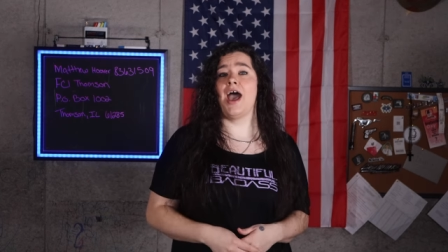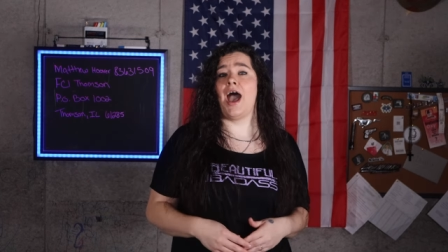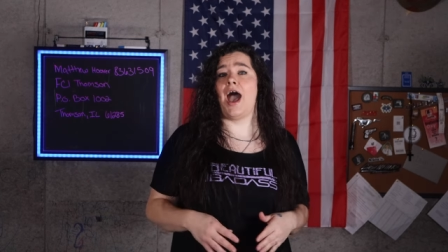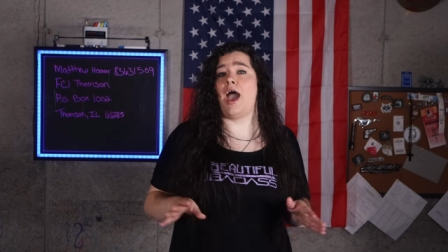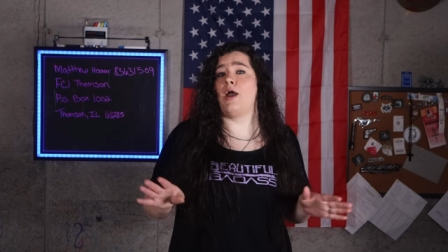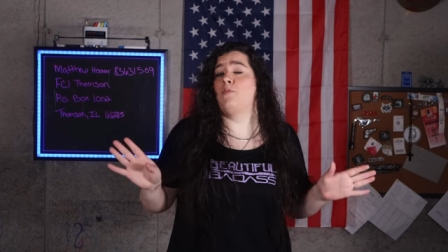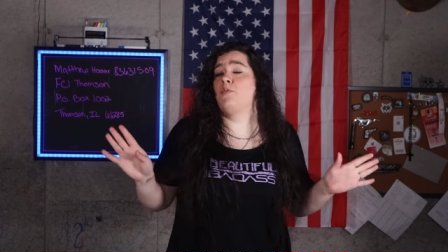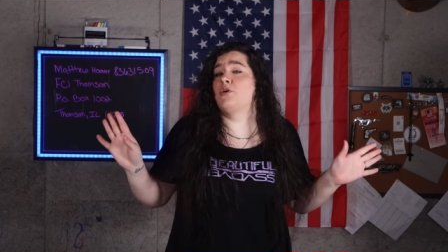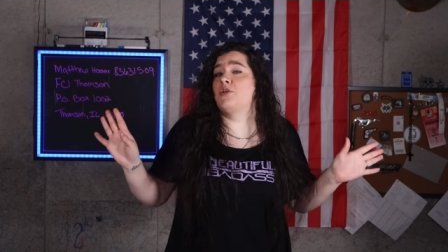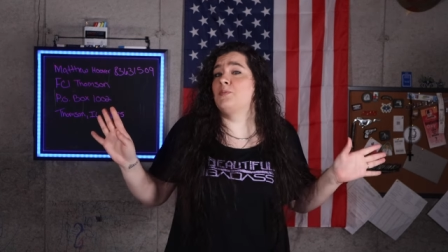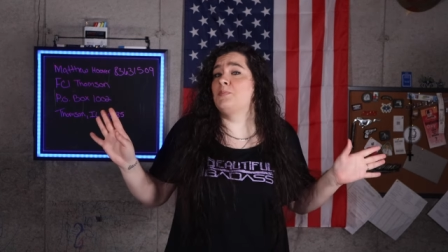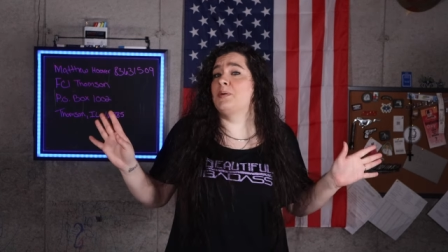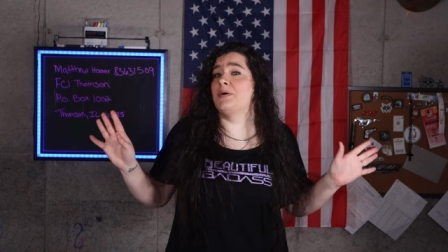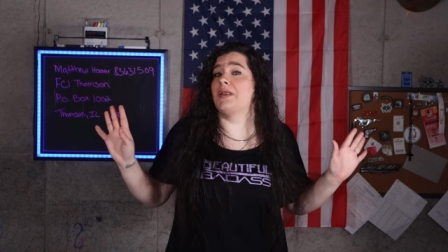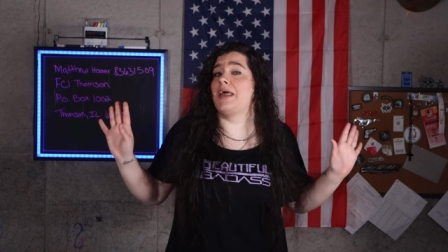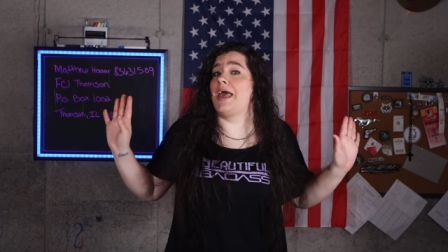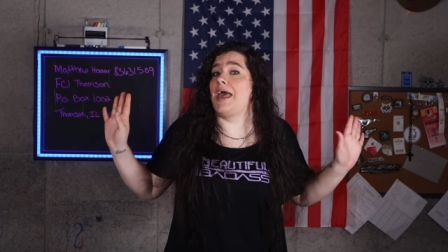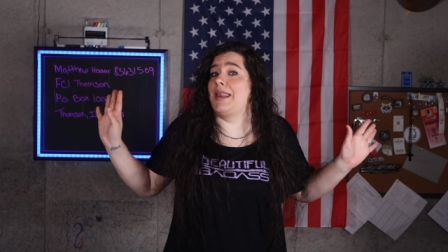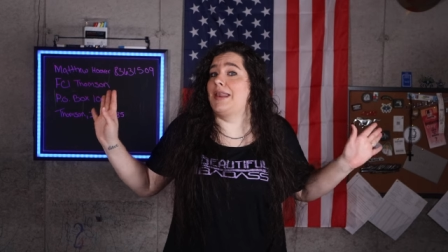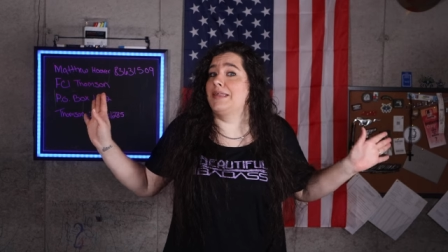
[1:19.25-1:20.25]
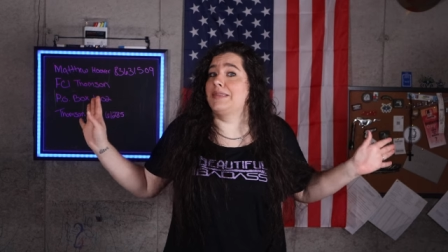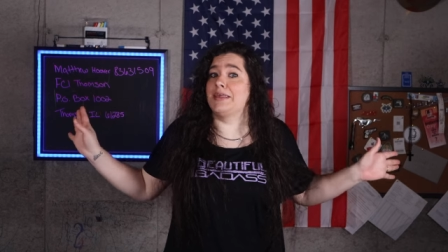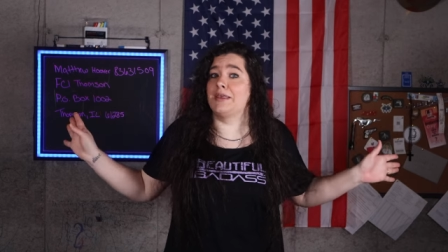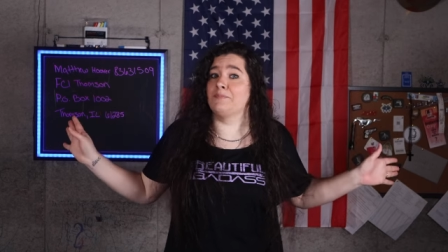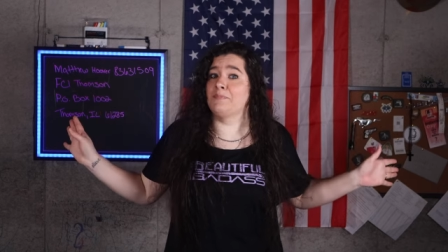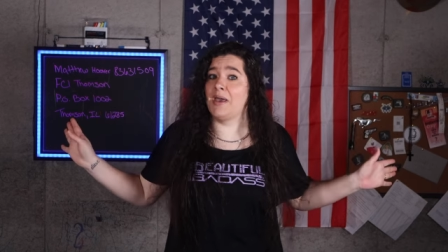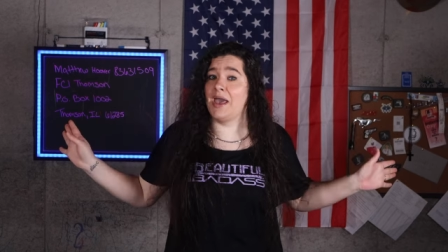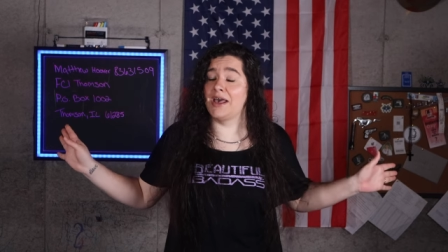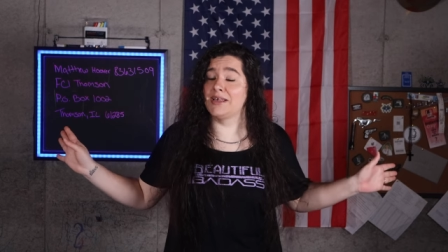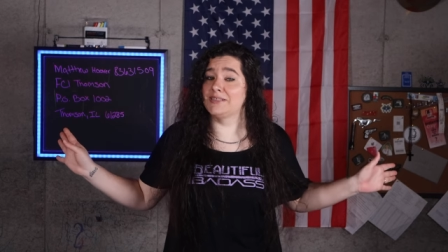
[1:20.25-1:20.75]
I wouldn't put
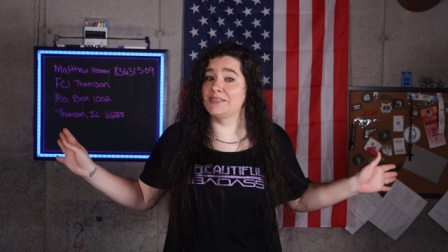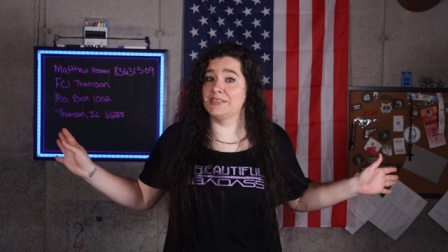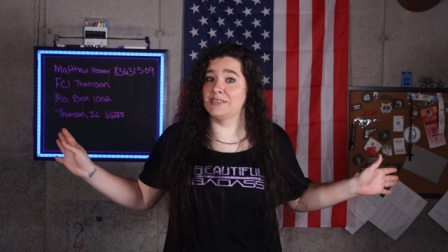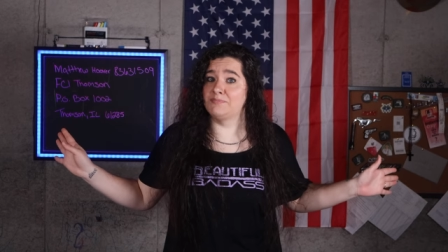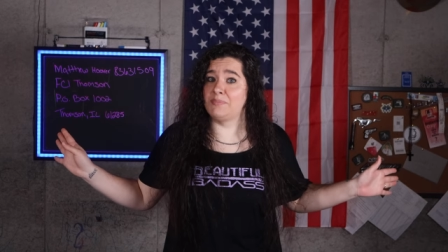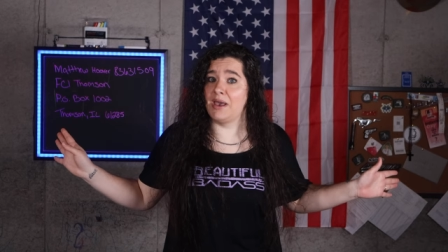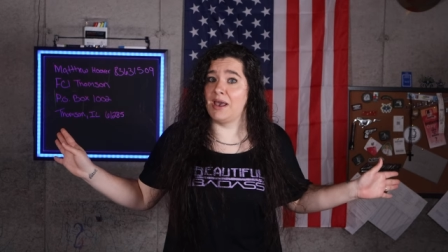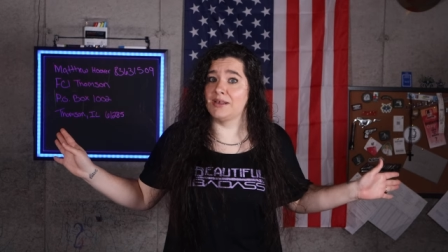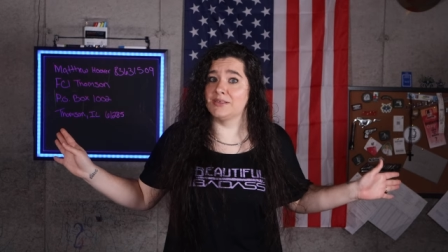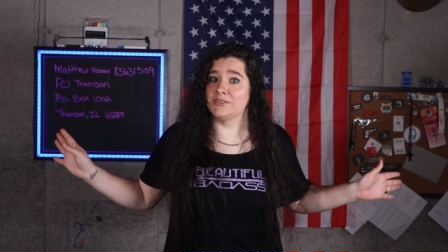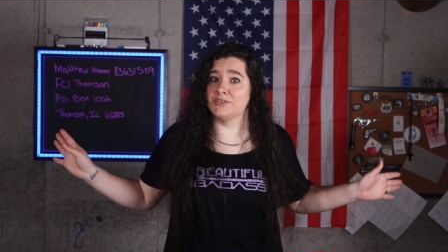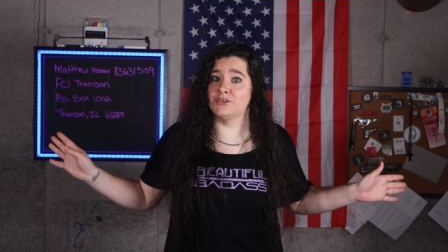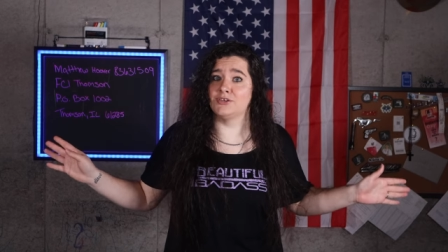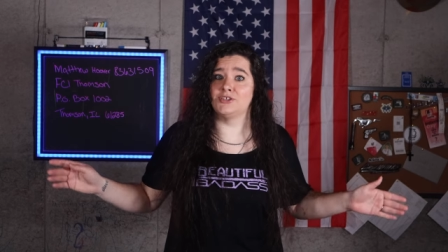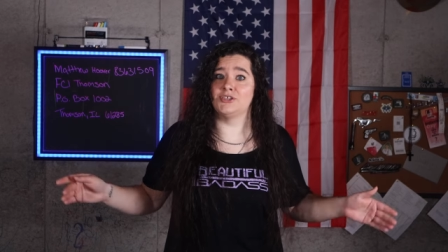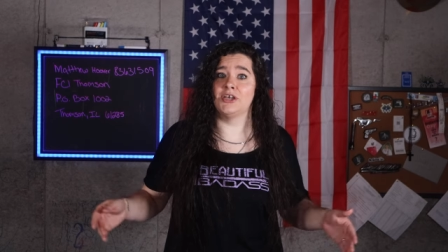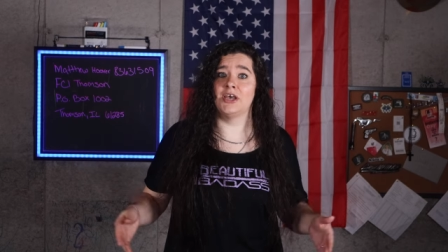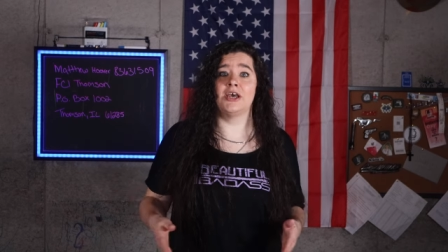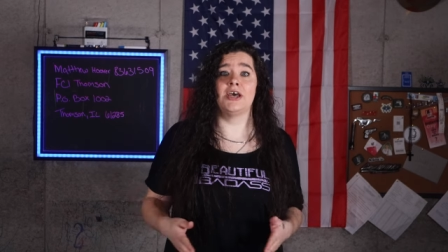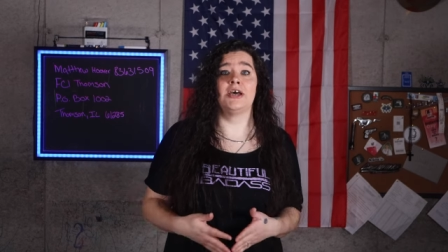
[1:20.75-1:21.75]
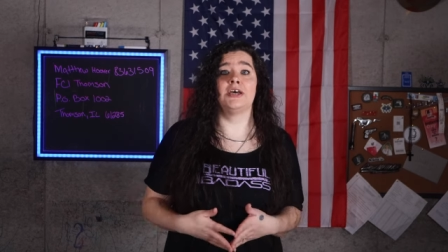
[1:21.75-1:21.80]
anything past these bastards